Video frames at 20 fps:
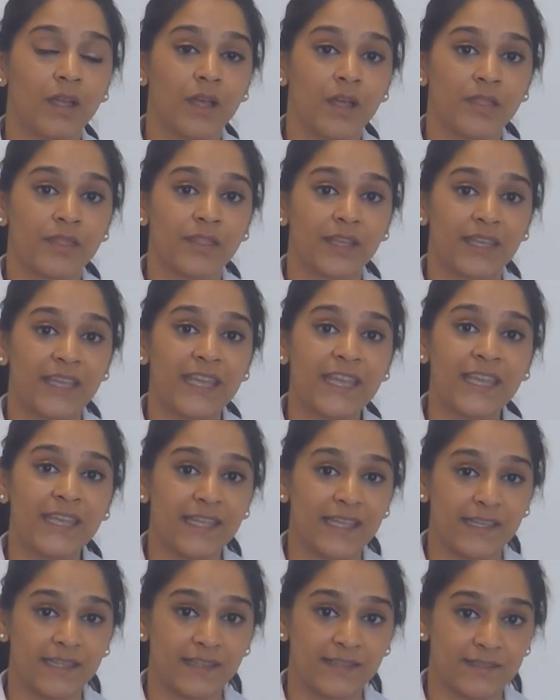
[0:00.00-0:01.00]
The
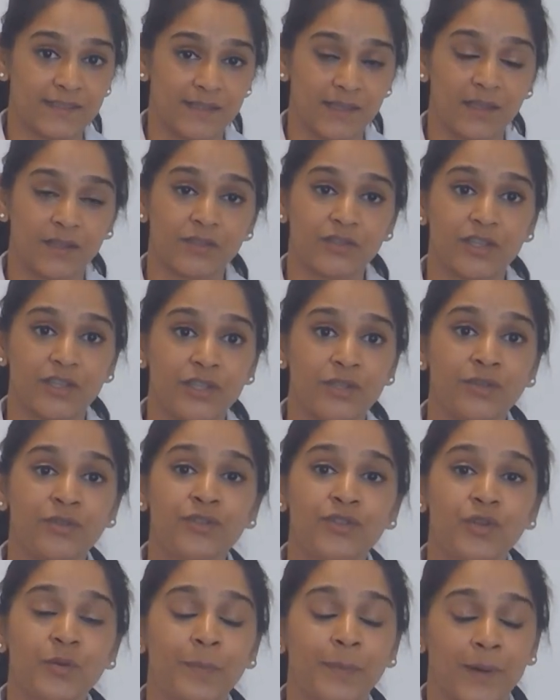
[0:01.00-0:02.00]
key is to use
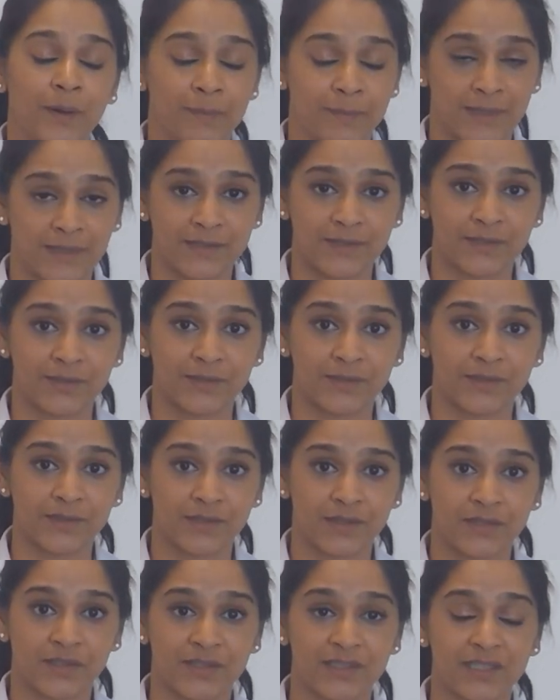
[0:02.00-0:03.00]
your bum muscles
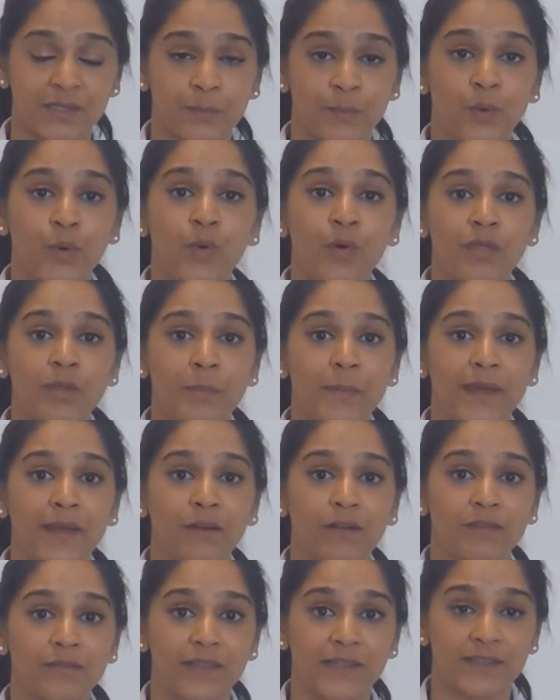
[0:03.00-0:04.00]
to support the
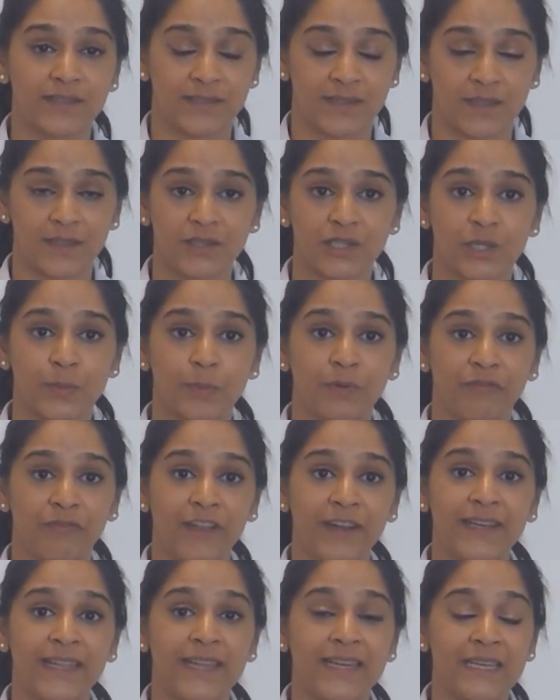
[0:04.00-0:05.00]
pelvis to
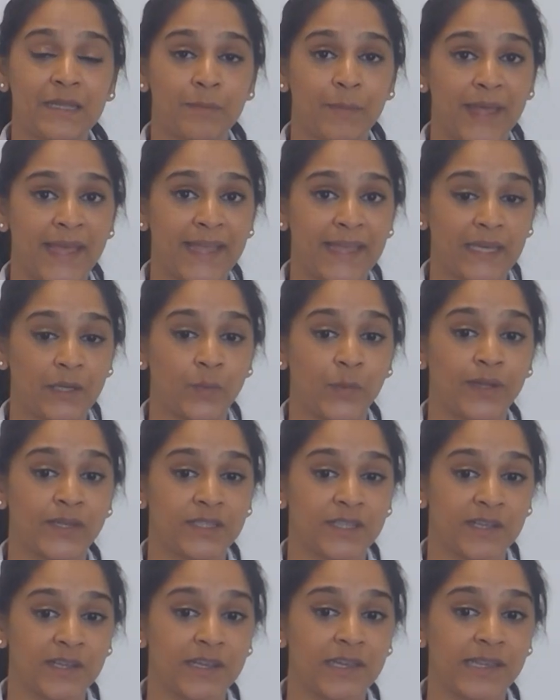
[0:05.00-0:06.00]
prevent any pain when
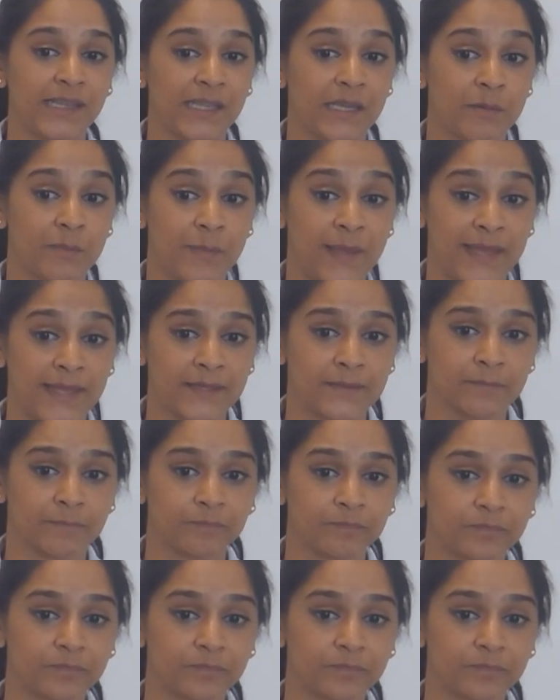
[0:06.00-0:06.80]
turning in bed.